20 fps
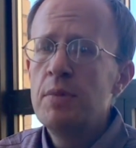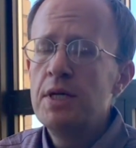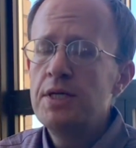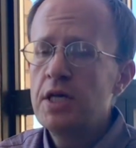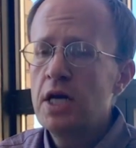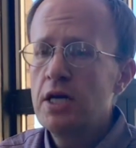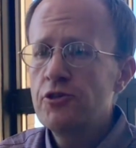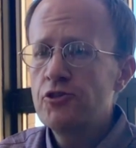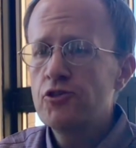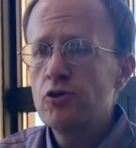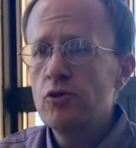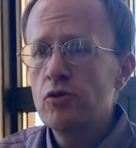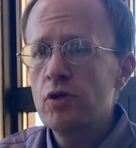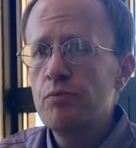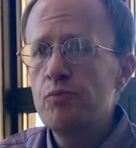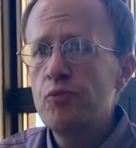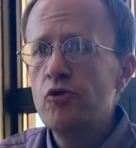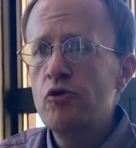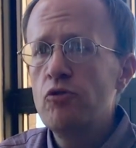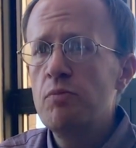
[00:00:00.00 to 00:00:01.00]
potential
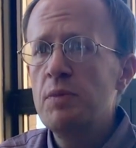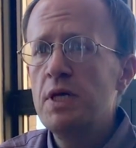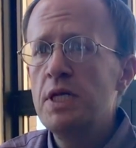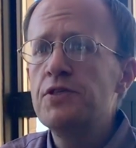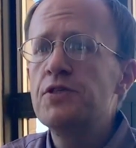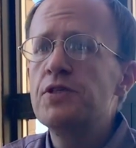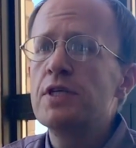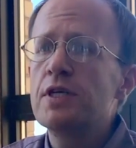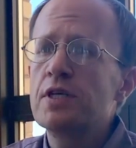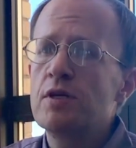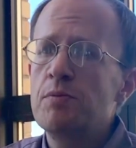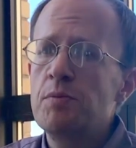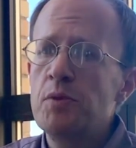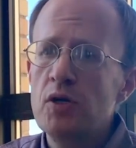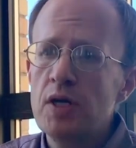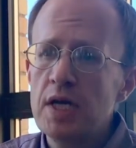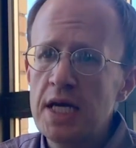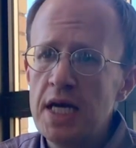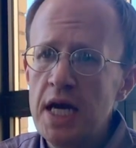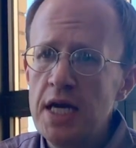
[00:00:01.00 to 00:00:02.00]
improvements in
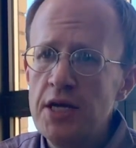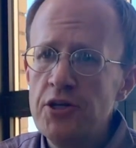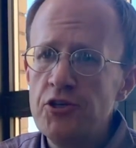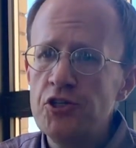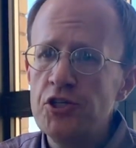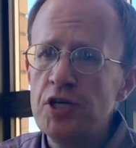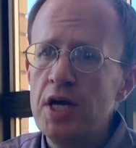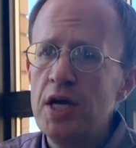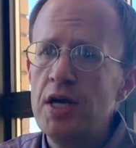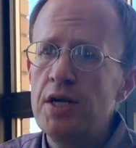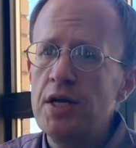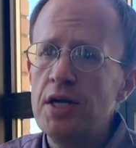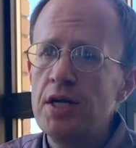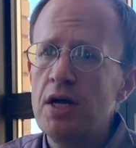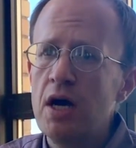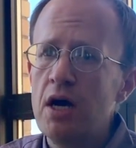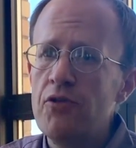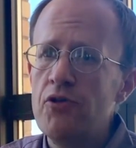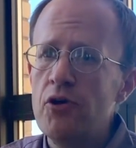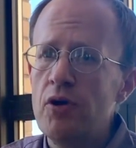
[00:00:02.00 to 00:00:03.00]
communication
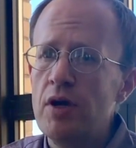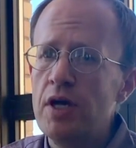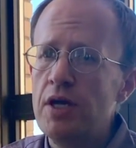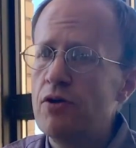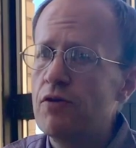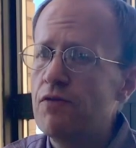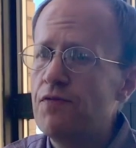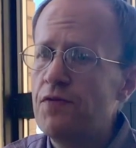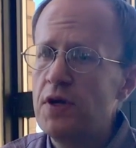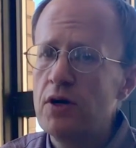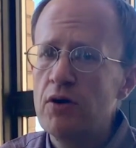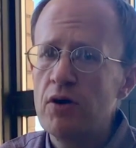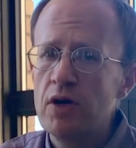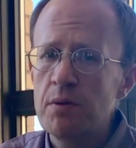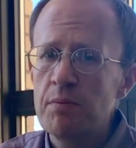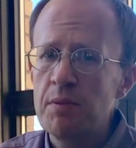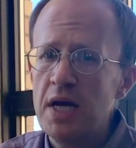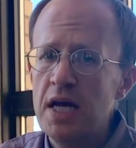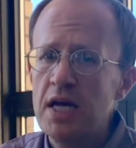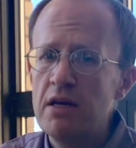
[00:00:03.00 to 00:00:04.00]
and other
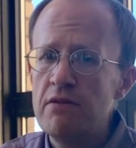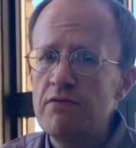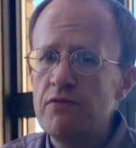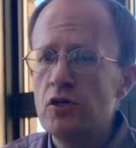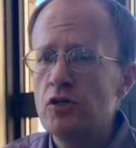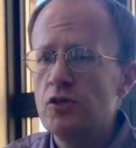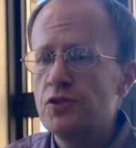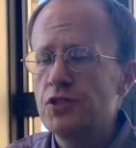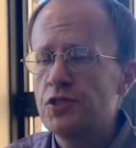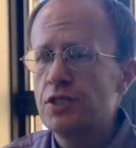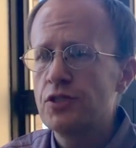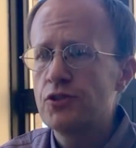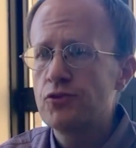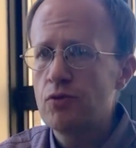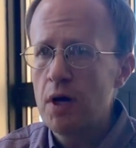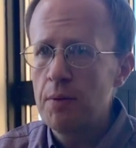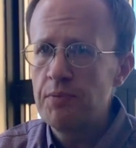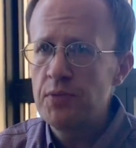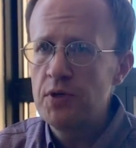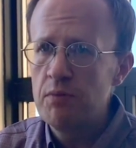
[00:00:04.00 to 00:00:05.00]
interfering behaviors,
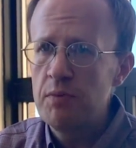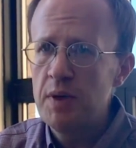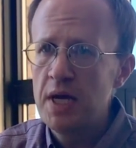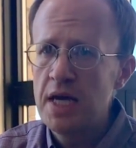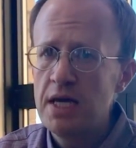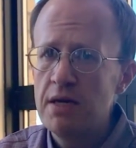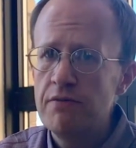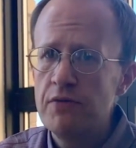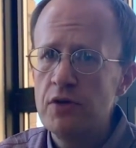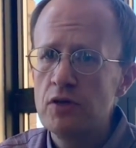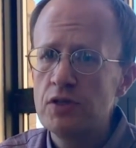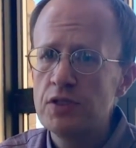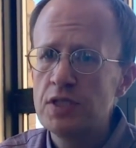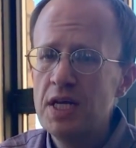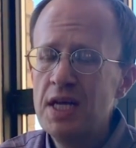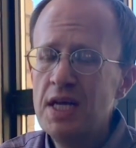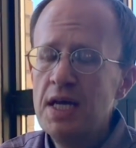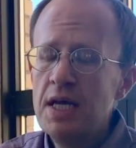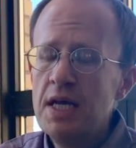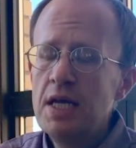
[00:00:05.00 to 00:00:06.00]
disruptive behaviors.
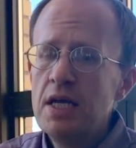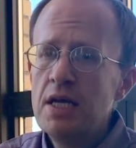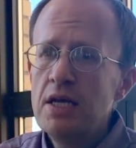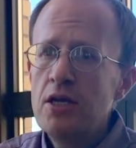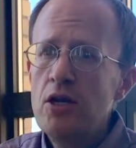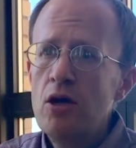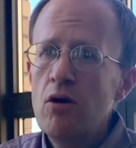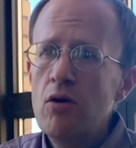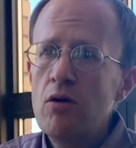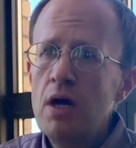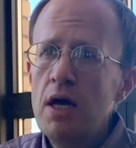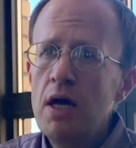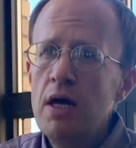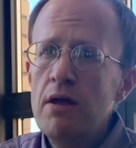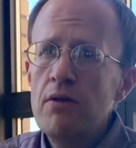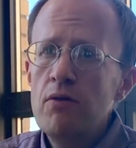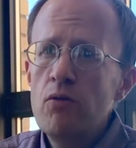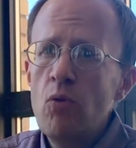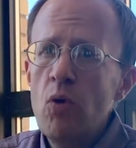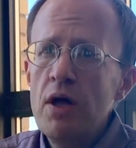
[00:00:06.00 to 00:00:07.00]
You know,
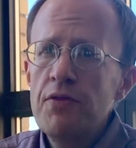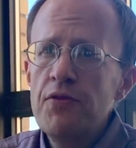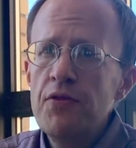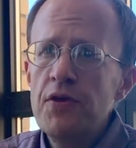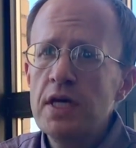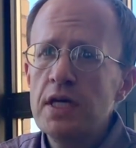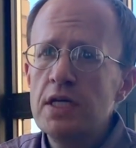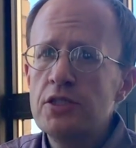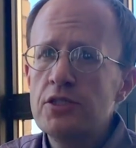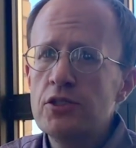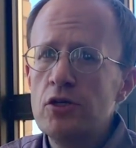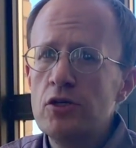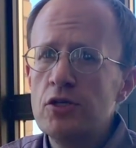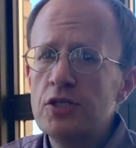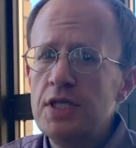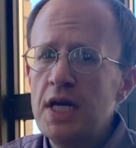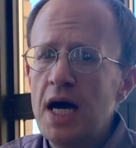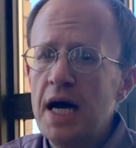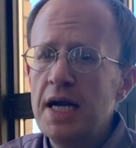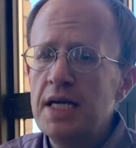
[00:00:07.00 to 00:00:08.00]
one thing is
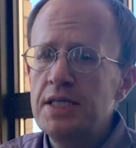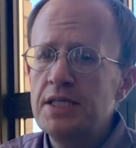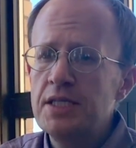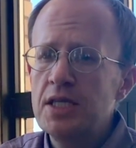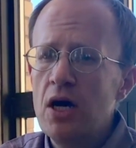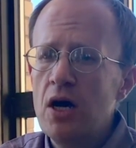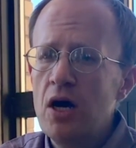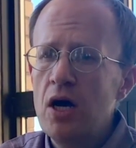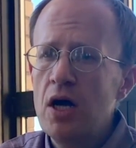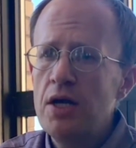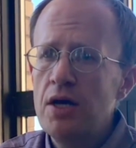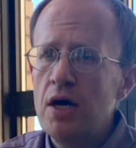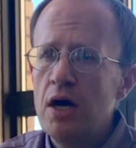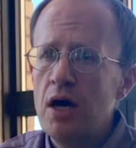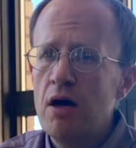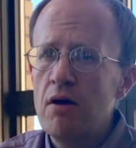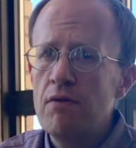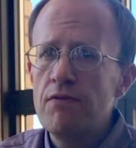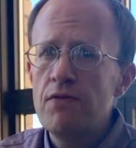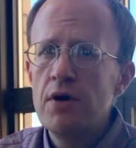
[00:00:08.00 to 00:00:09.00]
there's not a ton
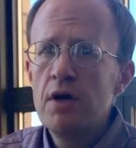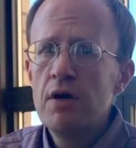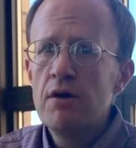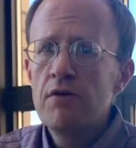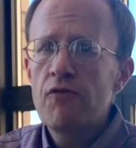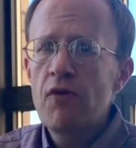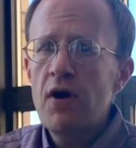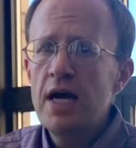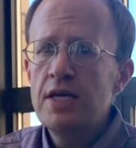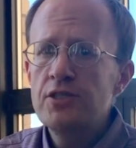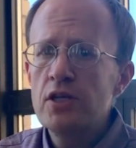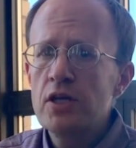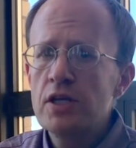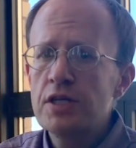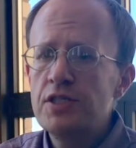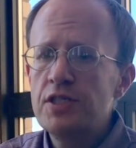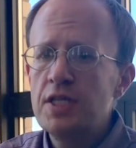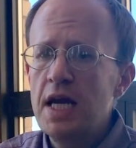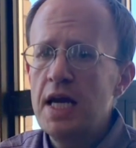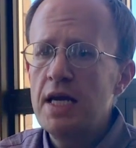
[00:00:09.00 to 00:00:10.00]
of Fragile
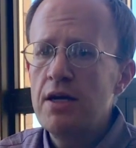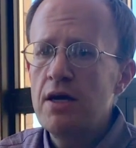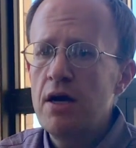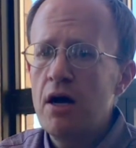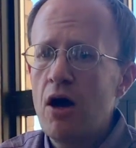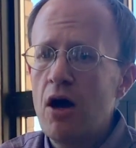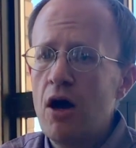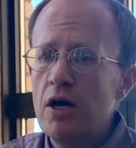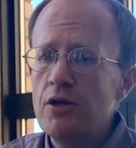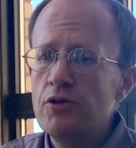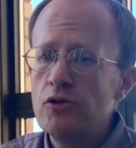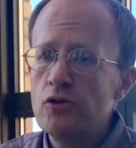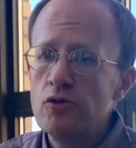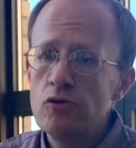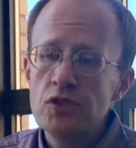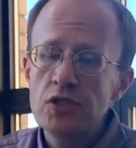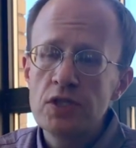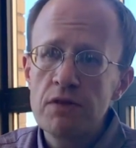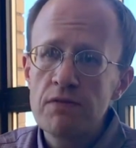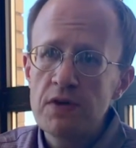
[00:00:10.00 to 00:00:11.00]
X data on
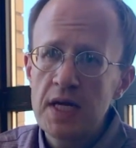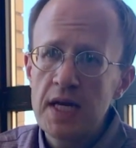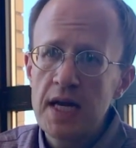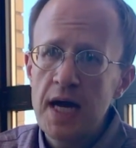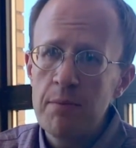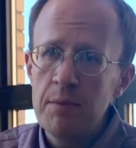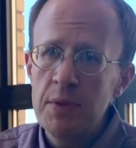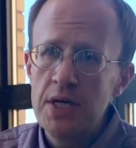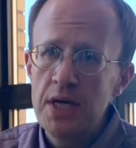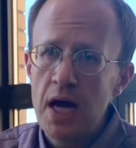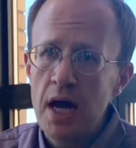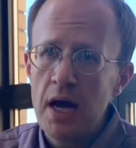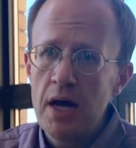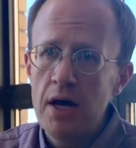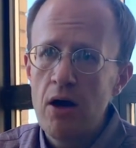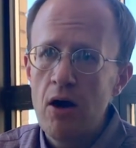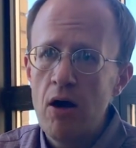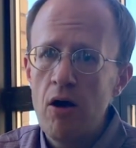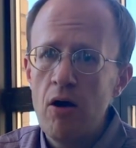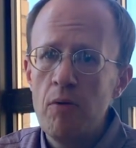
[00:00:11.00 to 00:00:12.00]
use of
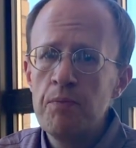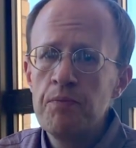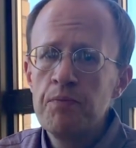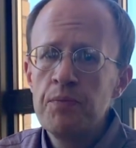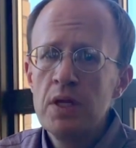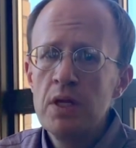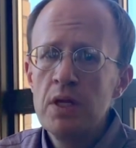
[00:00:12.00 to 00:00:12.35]
cannabidiol